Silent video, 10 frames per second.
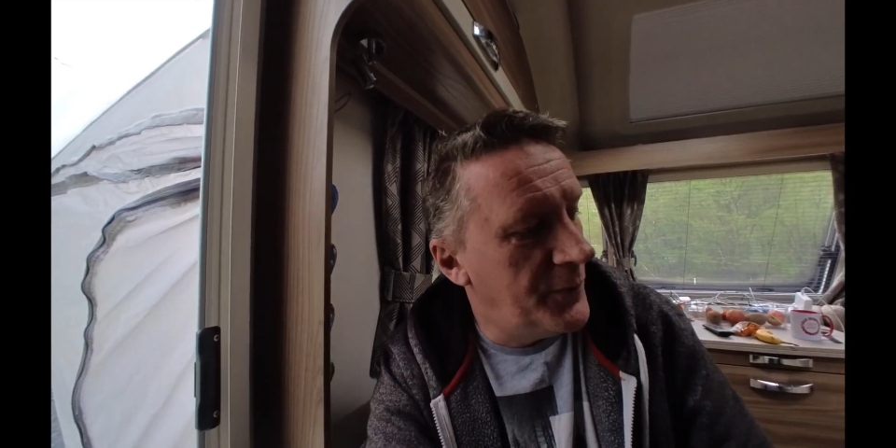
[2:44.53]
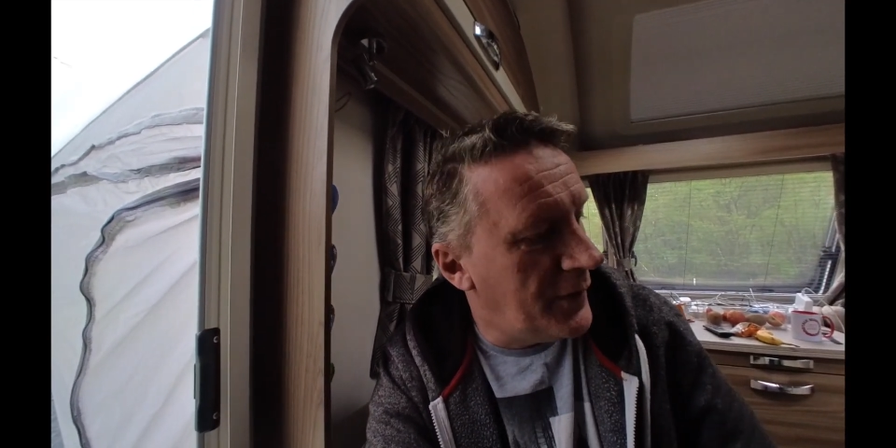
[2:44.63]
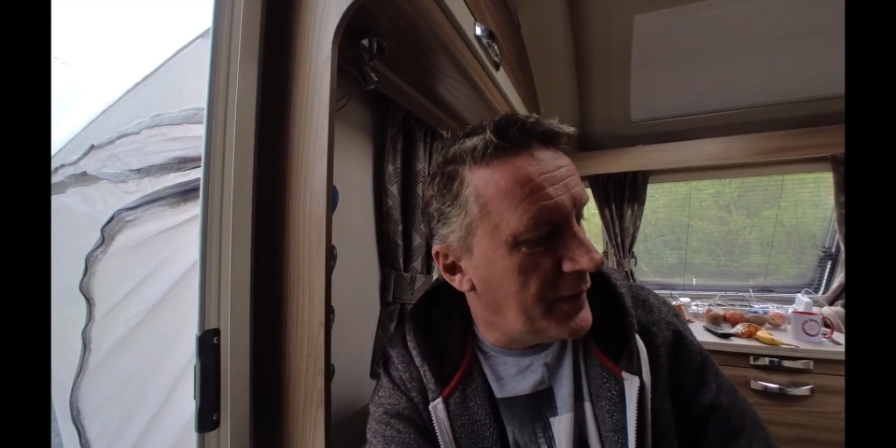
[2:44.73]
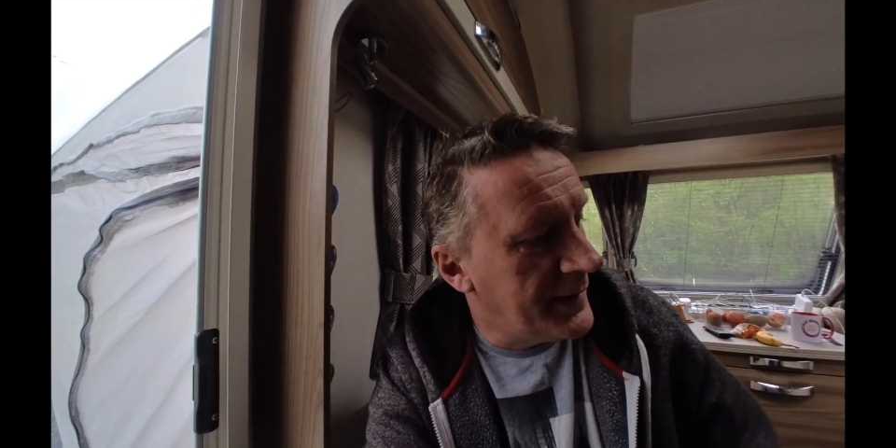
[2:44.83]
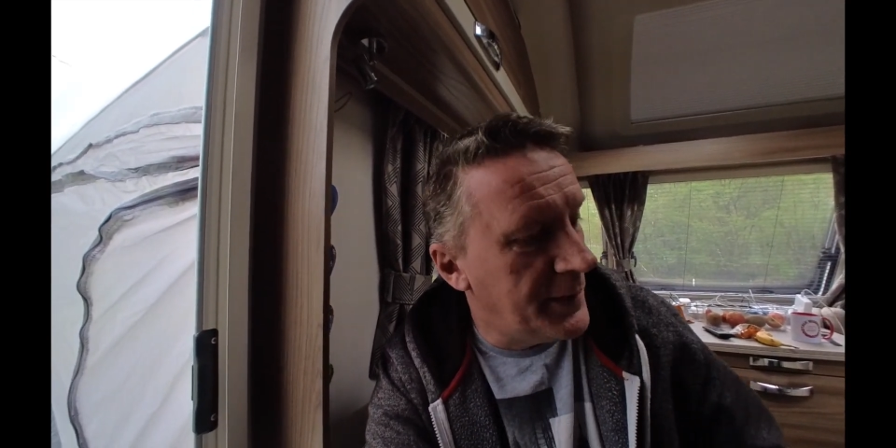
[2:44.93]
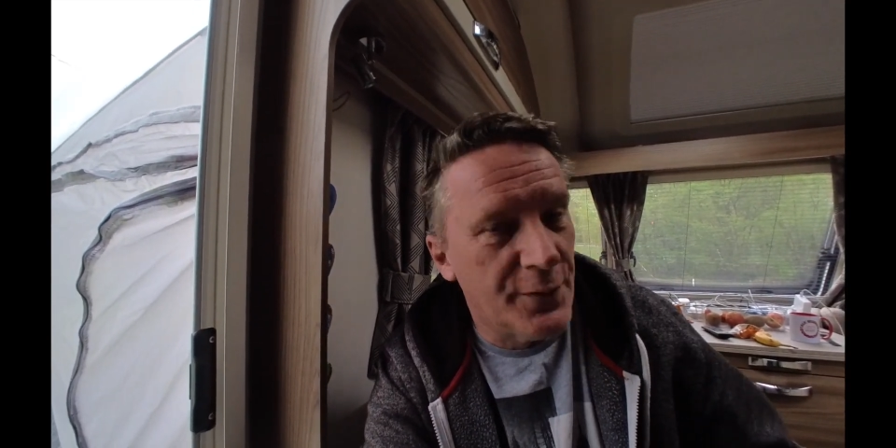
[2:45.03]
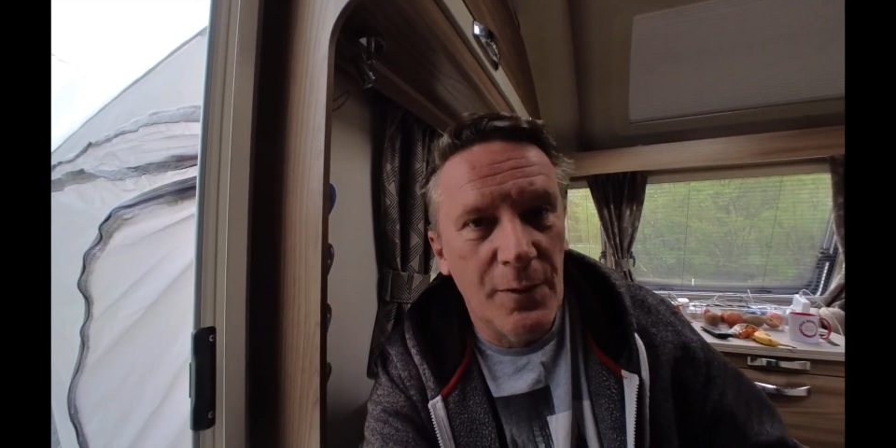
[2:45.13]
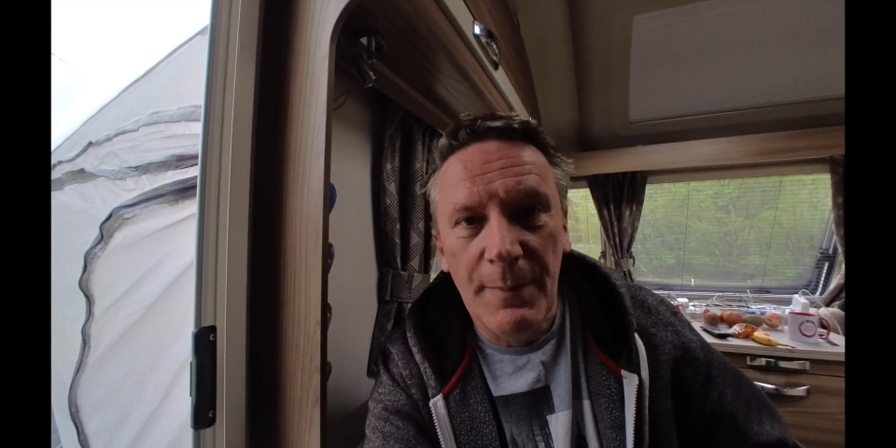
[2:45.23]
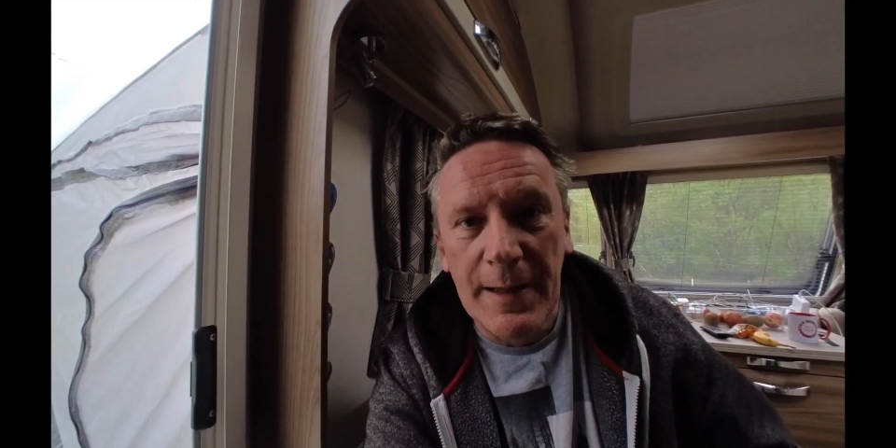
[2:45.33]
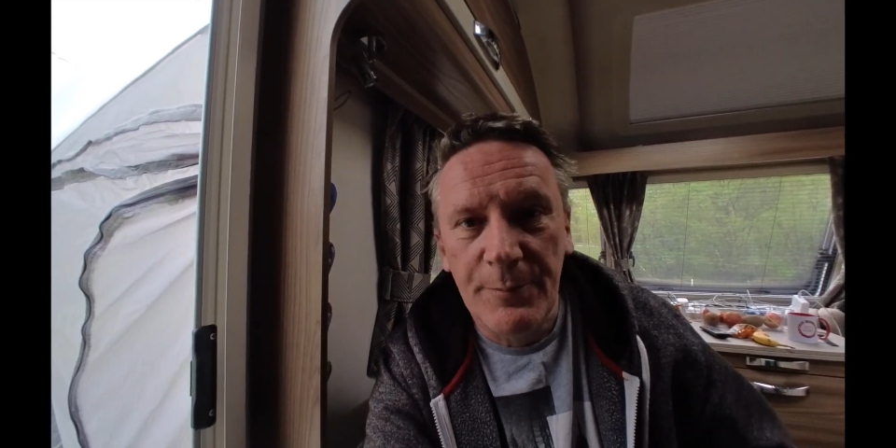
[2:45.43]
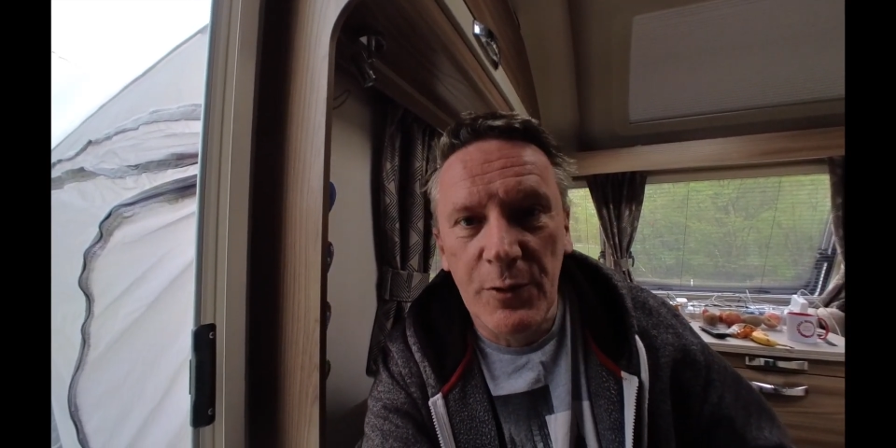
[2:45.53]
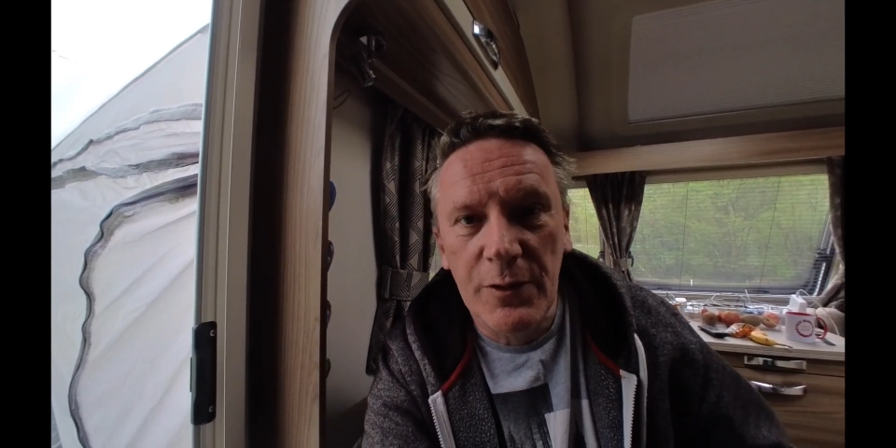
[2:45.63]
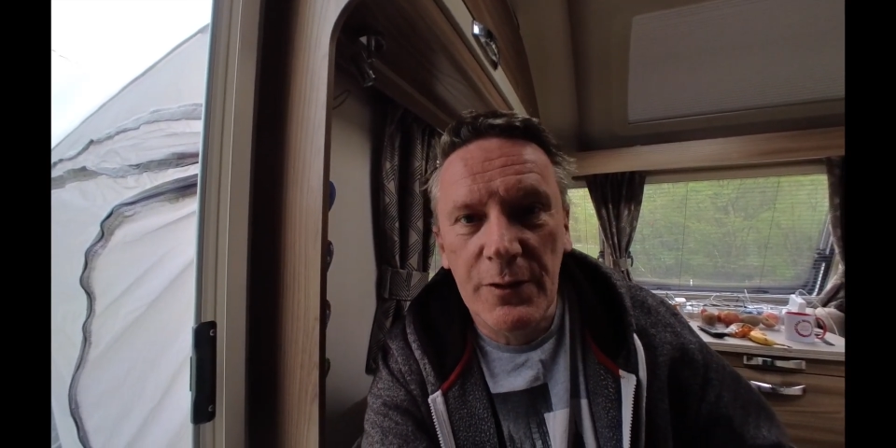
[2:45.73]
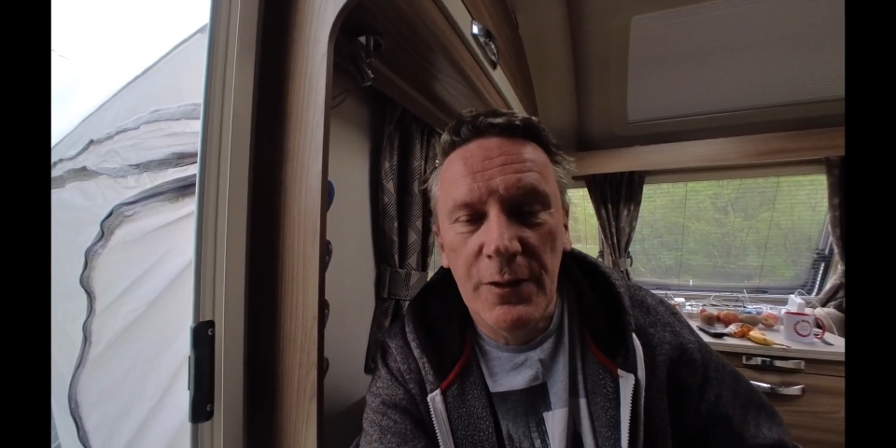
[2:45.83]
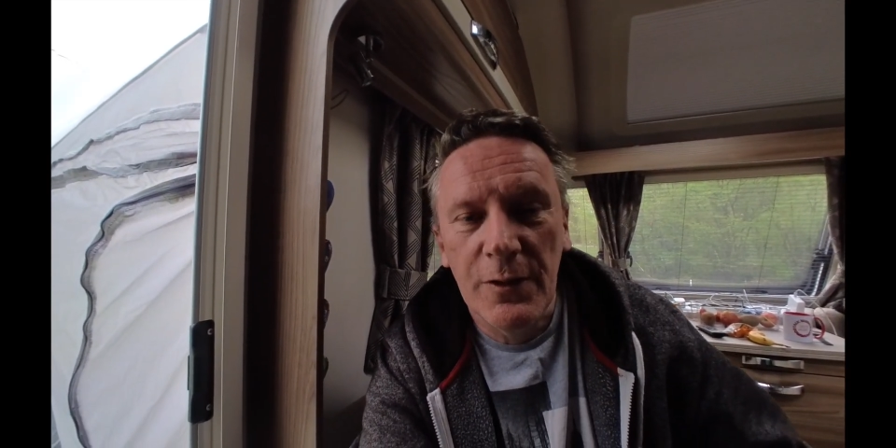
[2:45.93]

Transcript: the Macbook,